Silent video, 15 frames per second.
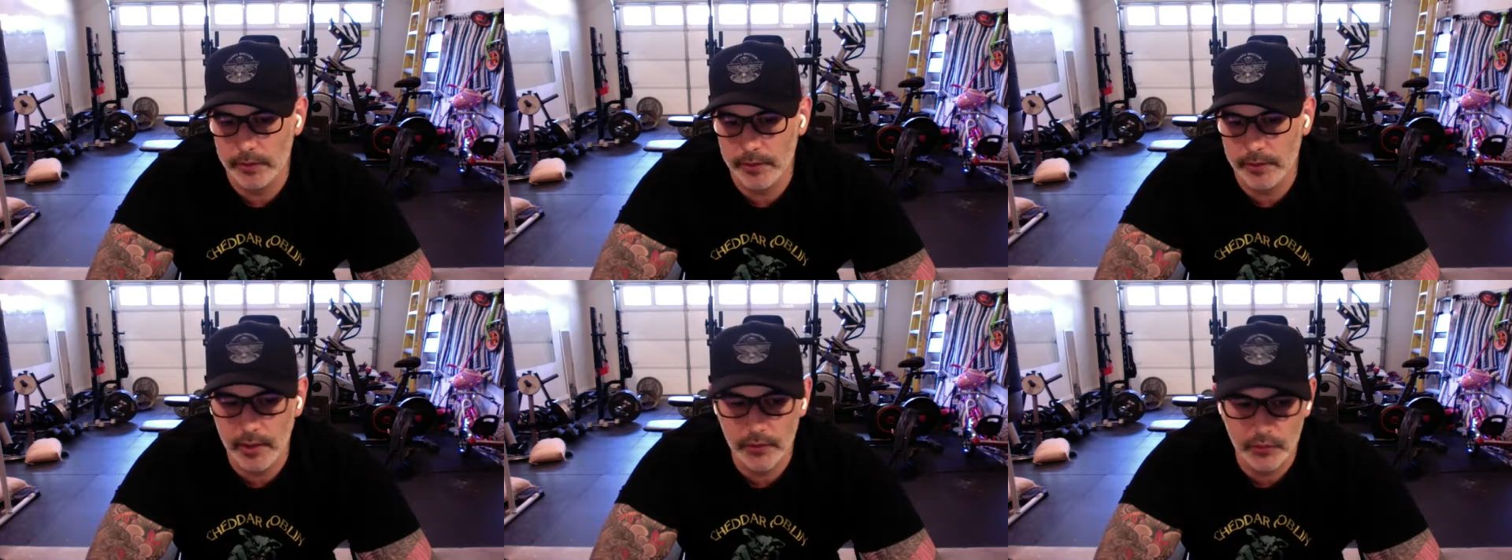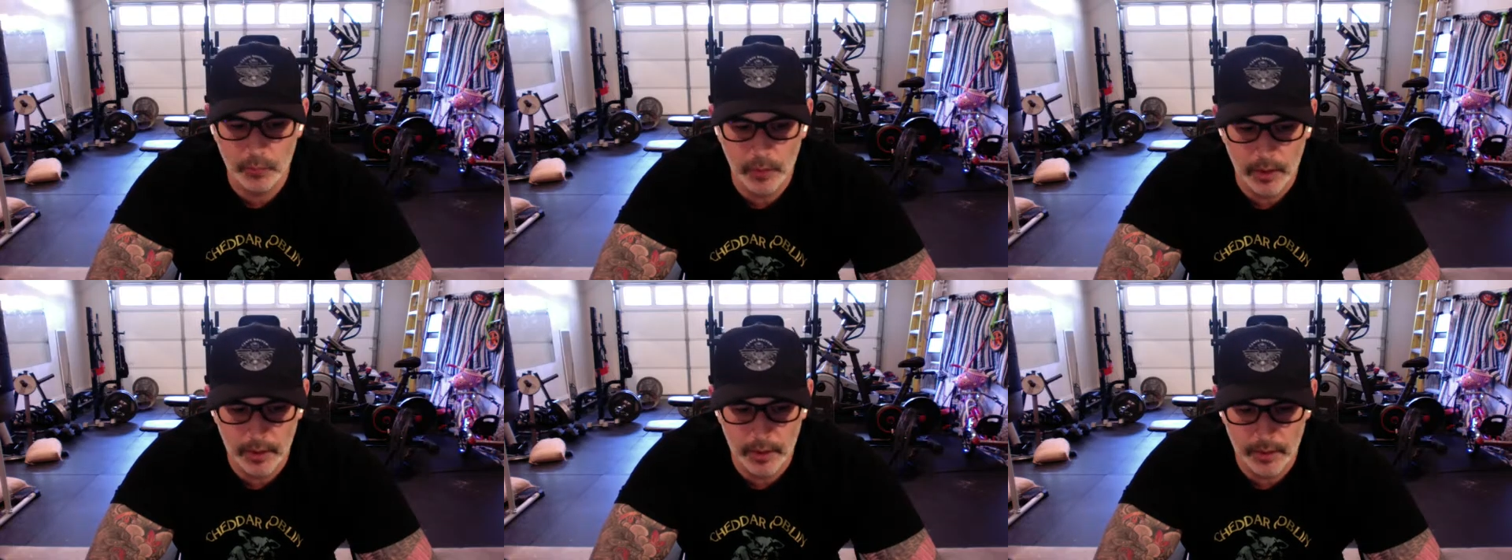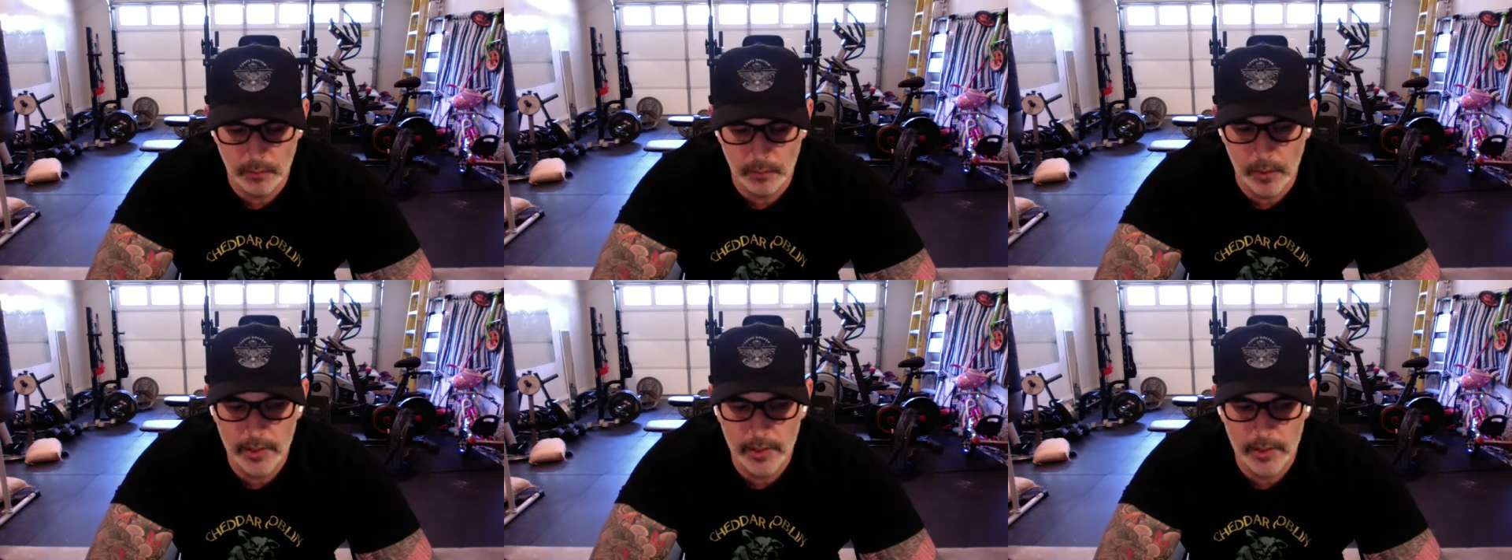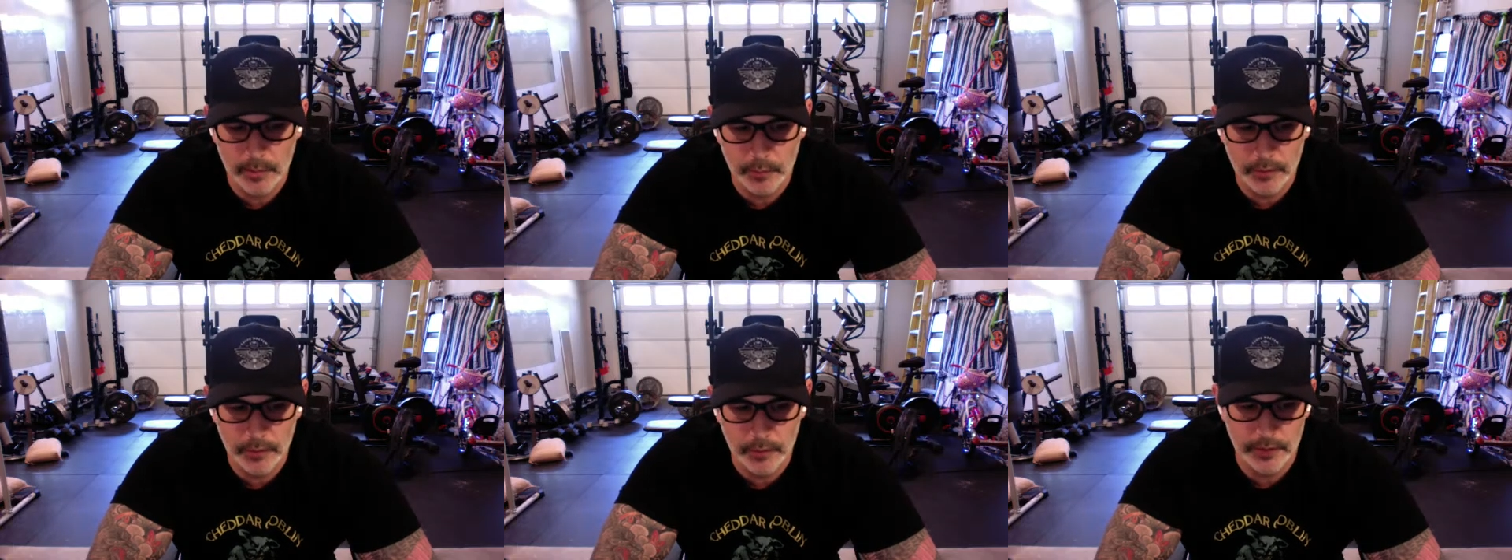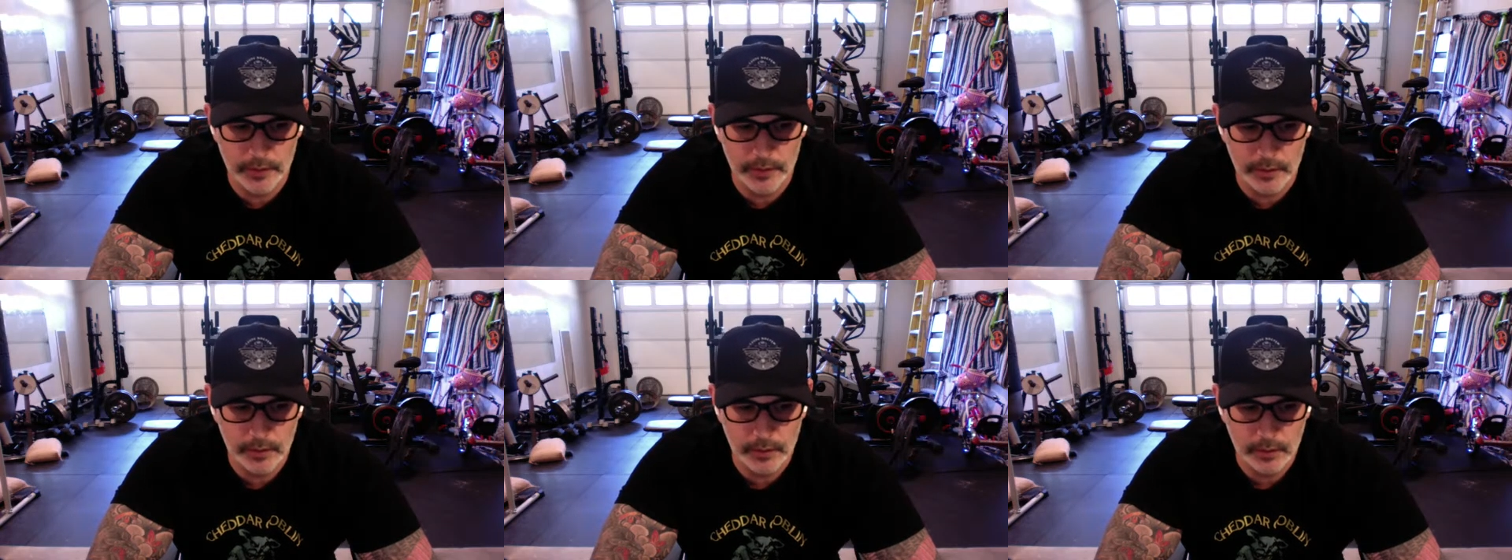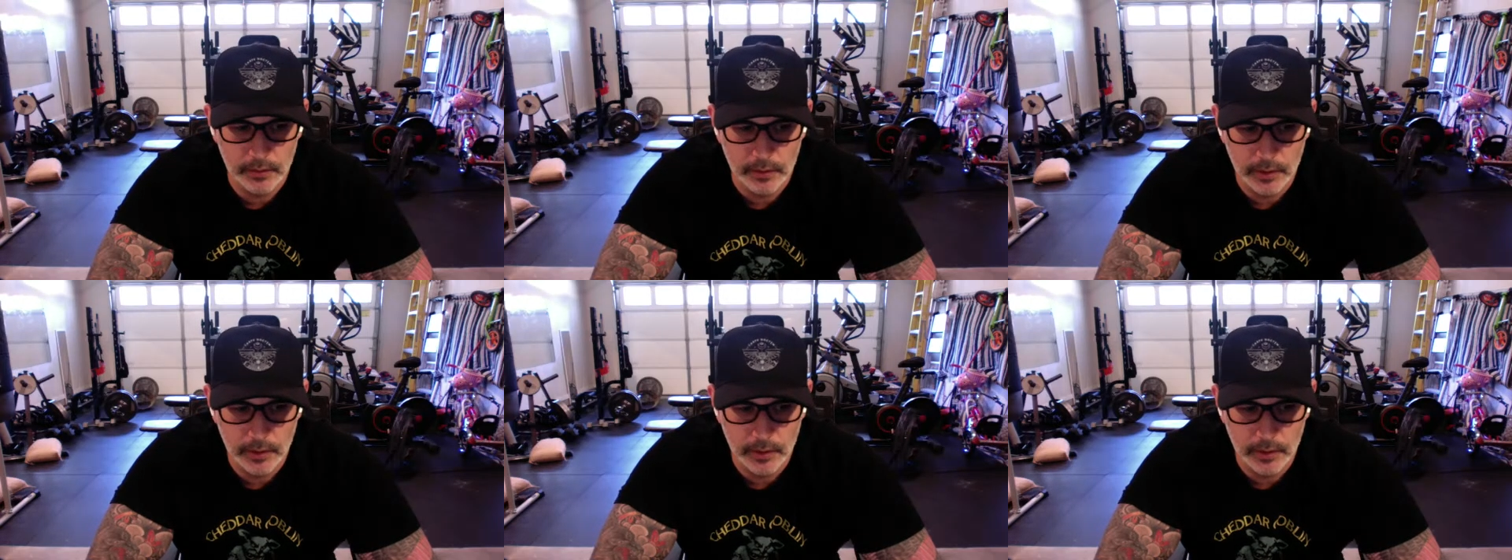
test my empathy